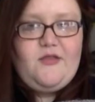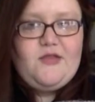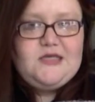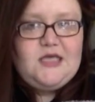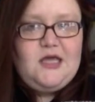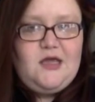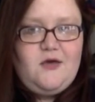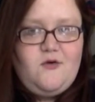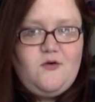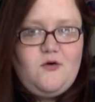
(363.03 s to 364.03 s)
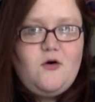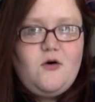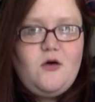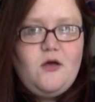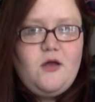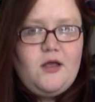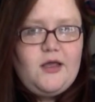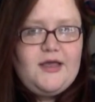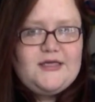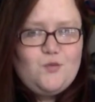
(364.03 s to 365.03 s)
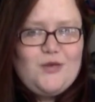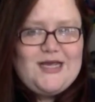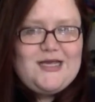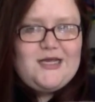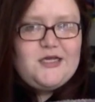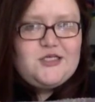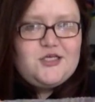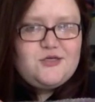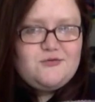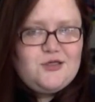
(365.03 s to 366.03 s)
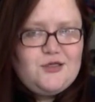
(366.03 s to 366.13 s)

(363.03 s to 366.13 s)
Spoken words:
this keyhole is way too